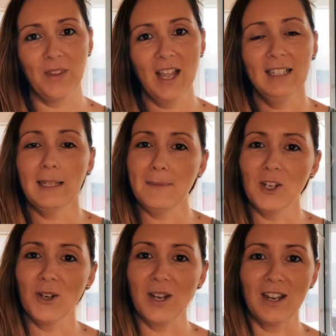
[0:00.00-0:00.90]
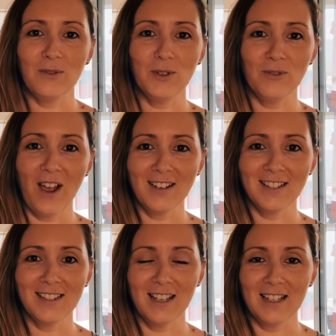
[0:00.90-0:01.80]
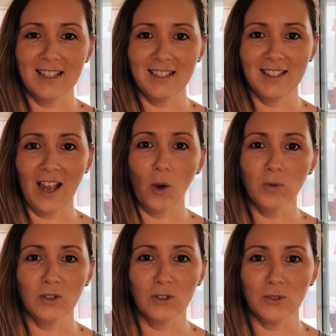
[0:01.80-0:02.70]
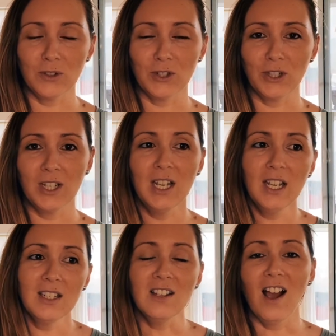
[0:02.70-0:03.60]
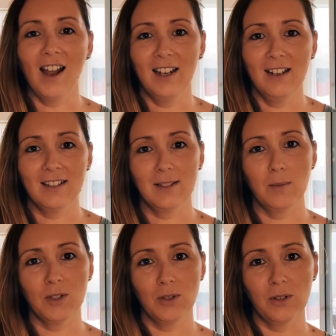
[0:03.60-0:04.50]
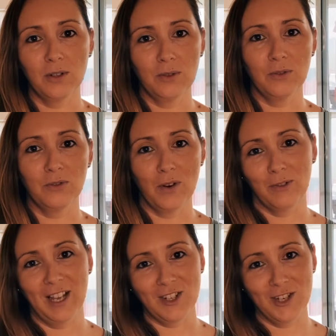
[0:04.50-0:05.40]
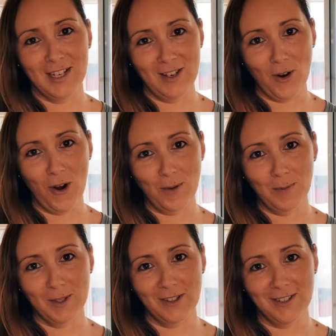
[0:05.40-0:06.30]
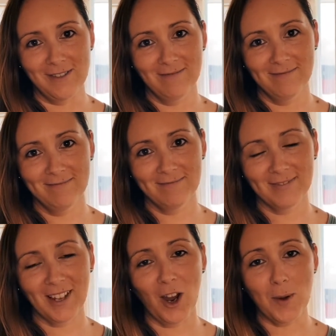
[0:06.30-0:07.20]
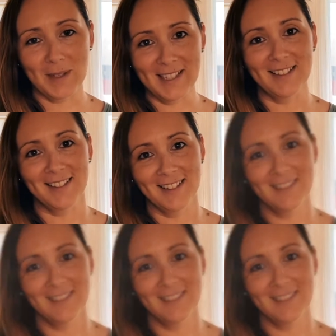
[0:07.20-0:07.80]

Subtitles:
Let me know if you find that it's helpful for guiding some sort of reflection in your homeschool. I hope it does.